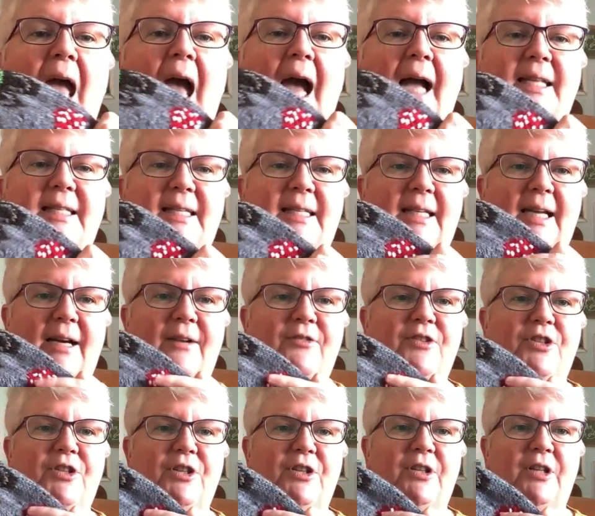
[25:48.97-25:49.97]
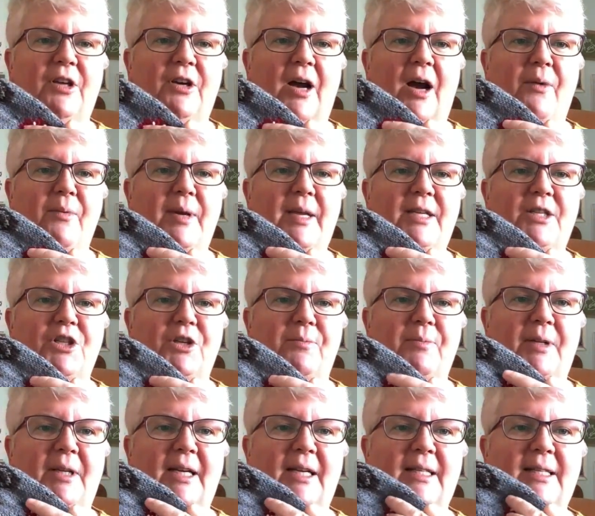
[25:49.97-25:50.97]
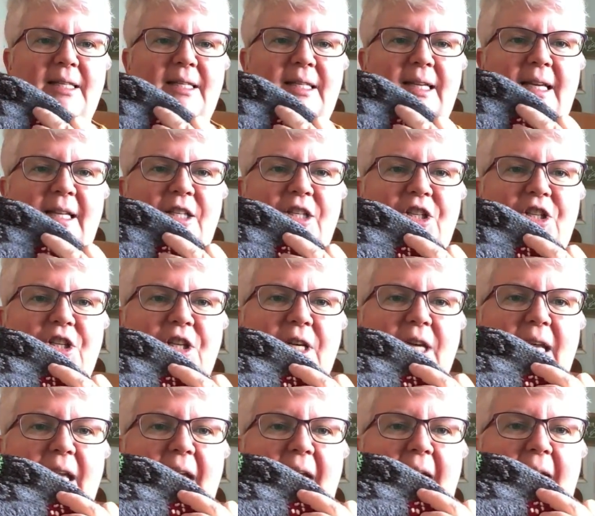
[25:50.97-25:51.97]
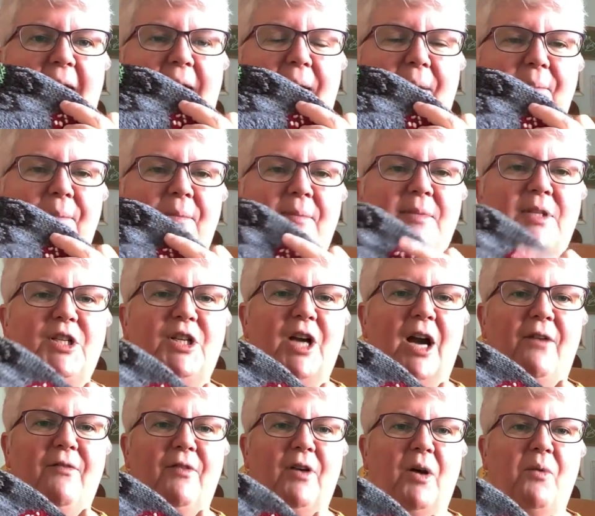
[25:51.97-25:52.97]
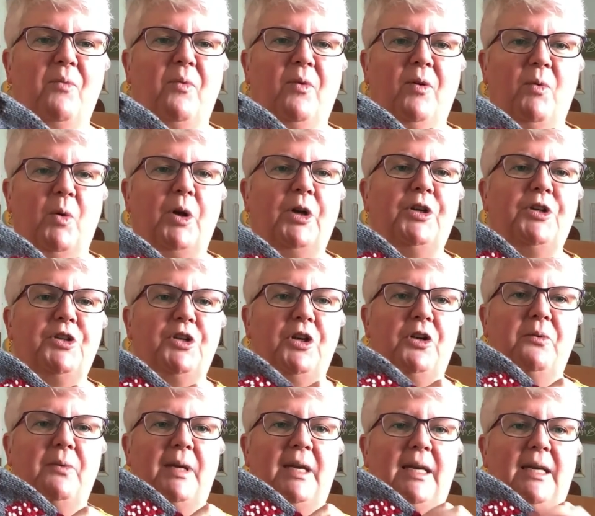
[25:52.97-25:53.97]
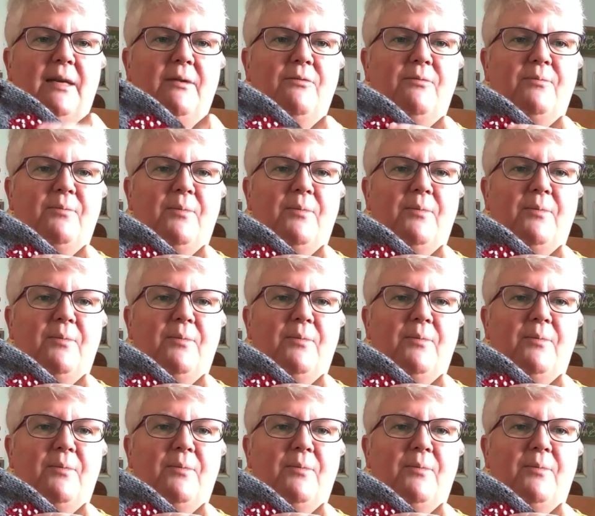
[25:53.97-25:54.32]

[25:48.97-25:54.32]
I did have to do a wee duplicate stitch to cover up one or two wee